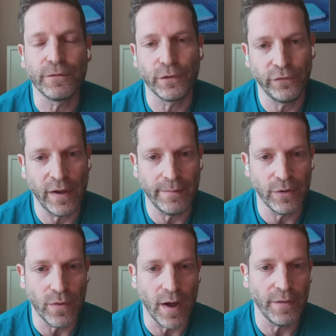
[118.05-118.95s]
first time in
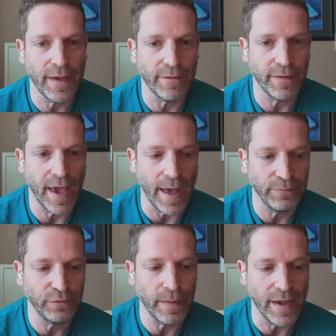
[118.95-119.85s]
a while, they have
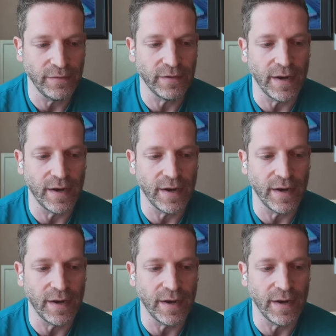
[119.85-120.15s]
cap space.